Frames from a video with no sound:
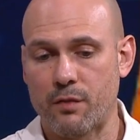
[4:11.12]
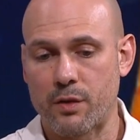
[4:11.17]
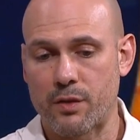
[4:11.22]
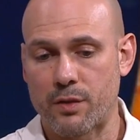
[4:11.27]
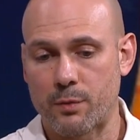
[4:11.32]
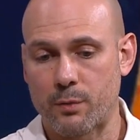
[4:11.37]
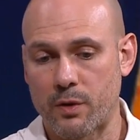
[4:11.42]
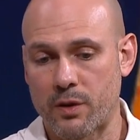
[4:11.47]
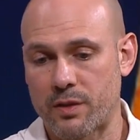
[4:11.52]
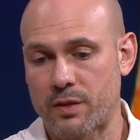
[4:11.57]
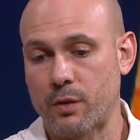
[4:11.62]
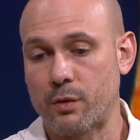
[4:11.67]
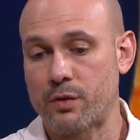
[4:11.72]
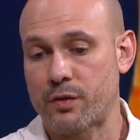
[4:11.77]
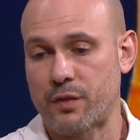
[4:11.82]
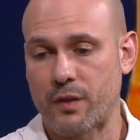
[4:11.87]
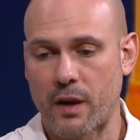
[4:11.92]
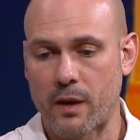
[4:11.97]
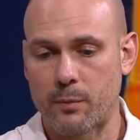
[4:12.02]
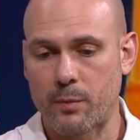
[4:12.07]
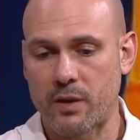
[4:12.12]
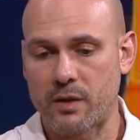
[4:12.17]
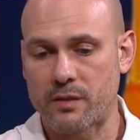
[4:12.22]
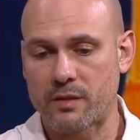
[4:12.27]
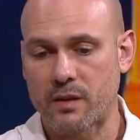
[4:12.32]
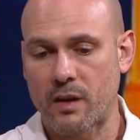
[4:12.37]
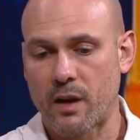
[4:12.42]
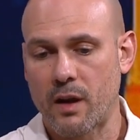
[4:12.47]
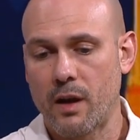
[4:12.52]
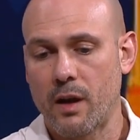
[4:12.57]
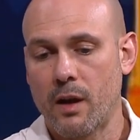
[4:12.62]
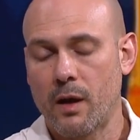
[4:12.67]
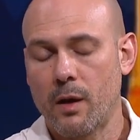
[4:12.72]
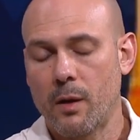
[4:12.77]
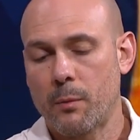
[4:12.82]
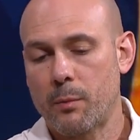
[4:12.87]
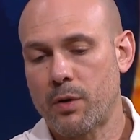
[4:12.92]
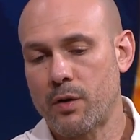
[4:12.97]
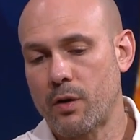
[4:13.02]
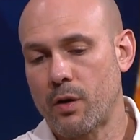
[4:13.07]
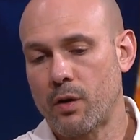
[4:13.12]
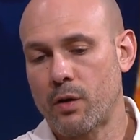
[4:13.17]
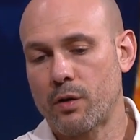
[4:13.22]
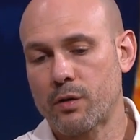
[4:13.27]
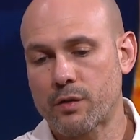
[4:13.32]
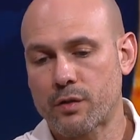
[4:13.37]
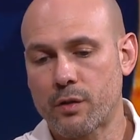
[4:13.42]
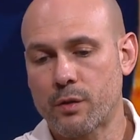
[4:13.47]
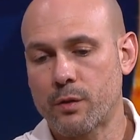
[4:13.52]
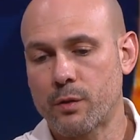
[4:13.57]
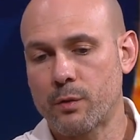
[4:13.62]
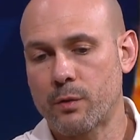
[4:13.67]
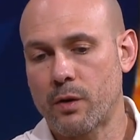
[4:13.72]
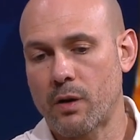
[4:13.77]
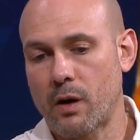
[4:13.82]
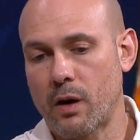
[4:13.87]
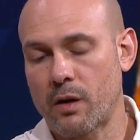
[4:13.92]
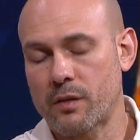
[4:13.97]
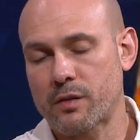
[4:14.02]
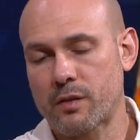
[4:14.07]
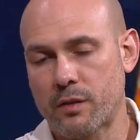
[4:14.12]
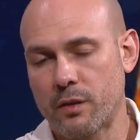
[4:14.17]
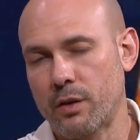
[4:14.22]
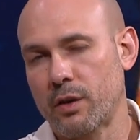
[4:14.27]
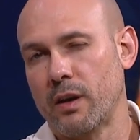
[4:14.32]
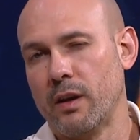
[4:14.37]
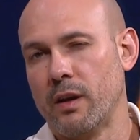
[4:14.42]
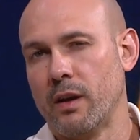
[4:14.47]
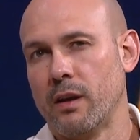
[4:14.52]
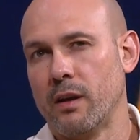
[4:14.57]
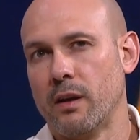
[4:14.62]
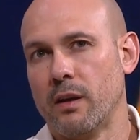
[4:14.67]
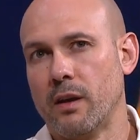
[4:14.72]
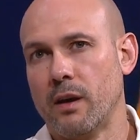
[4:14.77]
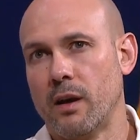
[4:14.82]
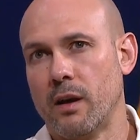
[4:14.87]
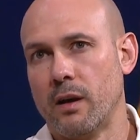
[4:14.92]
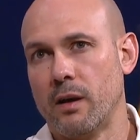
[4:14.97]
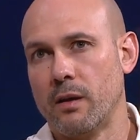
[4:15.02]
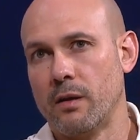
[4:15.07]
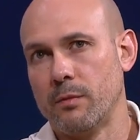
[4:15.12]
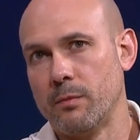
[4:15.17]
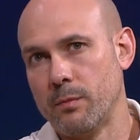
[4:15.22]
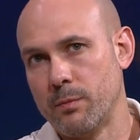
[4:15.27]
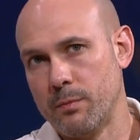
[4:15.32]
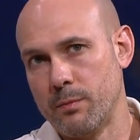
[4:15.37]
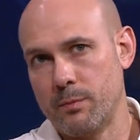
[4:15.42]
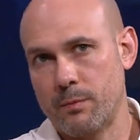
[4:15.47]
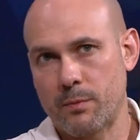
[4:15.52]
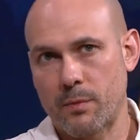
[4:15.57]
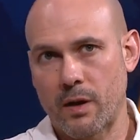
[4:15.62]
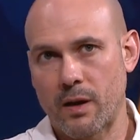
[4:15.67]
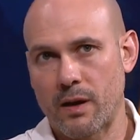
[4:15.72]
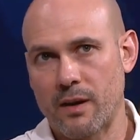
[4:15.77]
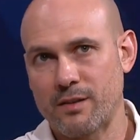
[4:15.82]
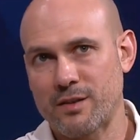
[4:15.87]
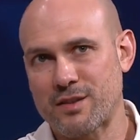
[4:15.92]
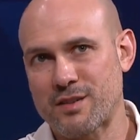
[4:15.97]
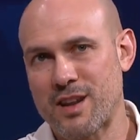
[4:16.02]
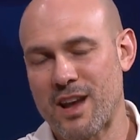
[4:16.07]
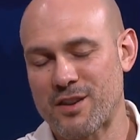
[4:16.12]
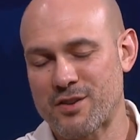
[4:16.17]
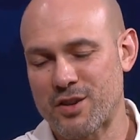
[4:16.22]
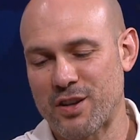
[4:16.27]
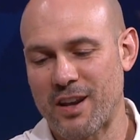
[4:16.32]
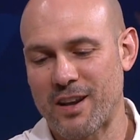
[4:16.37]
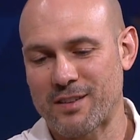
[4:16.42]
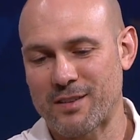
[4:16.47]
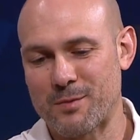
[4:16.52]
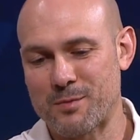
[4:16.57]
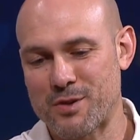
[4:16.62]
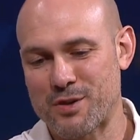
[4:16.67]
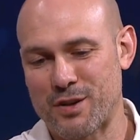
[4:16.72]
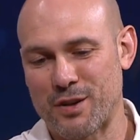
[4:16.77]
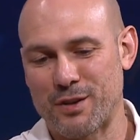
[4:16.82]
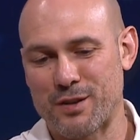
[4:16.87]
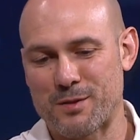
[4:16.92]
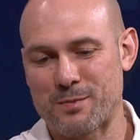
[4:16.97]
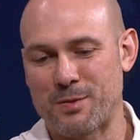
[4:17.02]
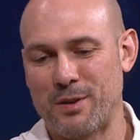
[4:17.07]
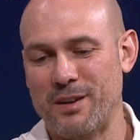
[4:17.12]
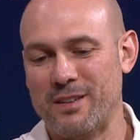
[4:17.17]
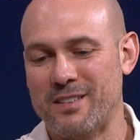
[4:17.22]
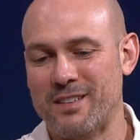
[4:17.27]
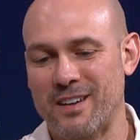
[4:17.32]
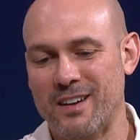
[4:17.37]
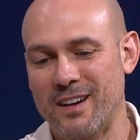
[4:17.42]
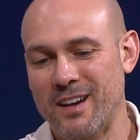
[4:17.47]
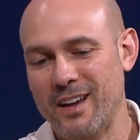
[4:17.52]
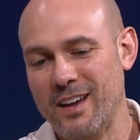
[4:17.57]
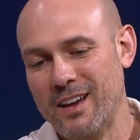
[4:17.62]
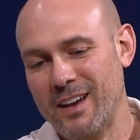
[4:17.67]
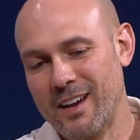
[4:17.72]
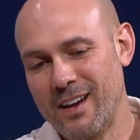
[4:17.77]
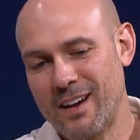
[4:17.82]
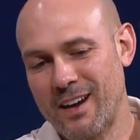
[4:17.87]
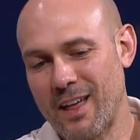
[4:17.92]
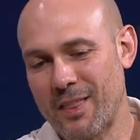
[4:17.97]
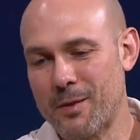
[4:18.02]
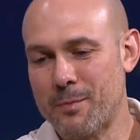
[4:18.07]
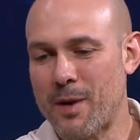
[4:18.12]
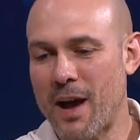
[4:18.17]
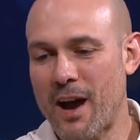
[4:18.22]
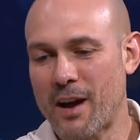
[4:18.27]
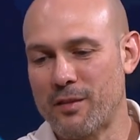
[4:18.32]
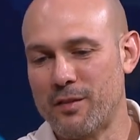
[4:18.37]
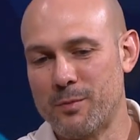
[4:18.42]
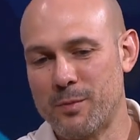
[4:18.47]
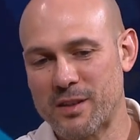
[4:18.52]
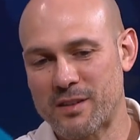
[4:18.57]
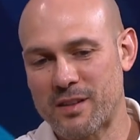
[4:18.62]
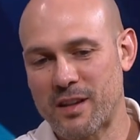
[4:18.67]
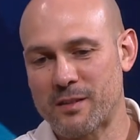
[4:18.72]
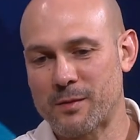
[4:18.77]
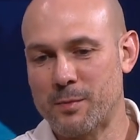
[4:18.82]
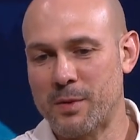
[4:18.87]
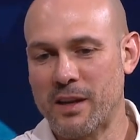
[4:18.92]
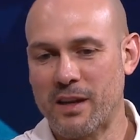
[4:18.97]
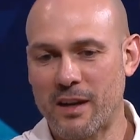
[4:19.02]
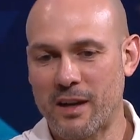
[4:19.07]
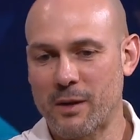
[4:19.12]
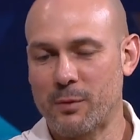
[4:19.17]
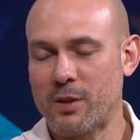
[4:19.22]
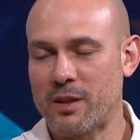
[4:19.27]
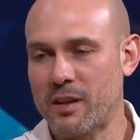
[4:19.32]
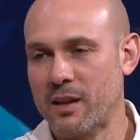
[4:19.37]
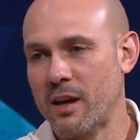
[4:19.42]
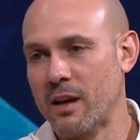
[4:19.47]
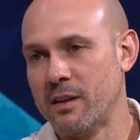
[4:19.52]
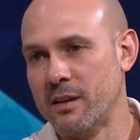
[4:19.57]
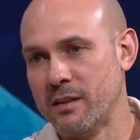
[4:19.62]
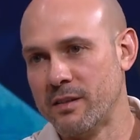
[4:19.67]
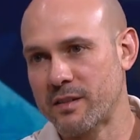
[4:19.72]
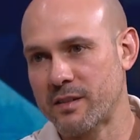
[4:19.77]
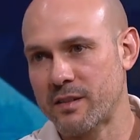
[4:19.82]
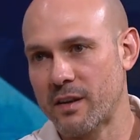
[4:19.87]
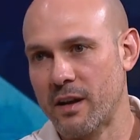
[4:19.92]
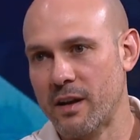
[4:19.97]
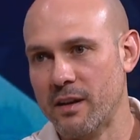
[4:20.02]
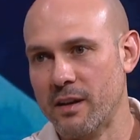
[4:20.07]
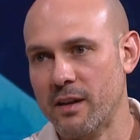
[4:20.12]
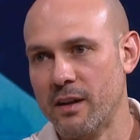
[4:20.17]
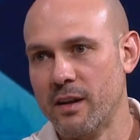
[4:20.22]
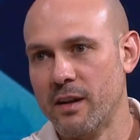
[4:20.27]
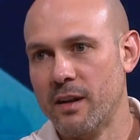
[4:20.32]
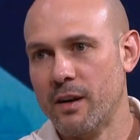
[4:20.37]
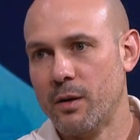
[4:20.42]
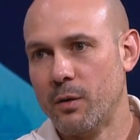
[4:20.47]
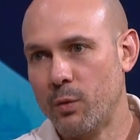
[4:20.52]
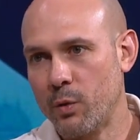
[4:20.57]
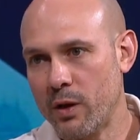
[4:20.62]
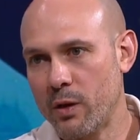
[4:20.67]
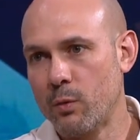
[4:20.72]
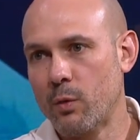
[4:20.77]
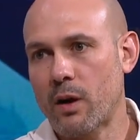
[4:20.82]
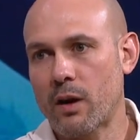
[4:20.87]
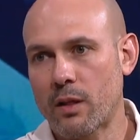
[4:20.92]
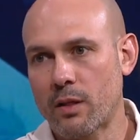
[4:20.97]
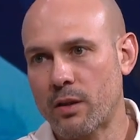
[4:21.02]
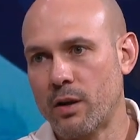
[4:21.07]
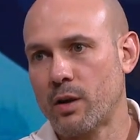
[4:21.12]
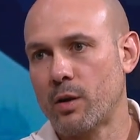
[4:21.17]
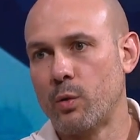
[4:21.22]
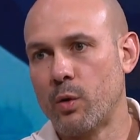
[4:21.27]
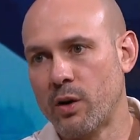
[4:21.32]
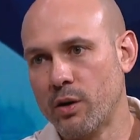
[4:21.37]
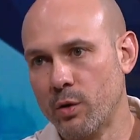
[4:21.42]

with those families, but also us looking, I just actually had some shirts printed, and on the back of them it says, beginning with the end in sight. We want to look where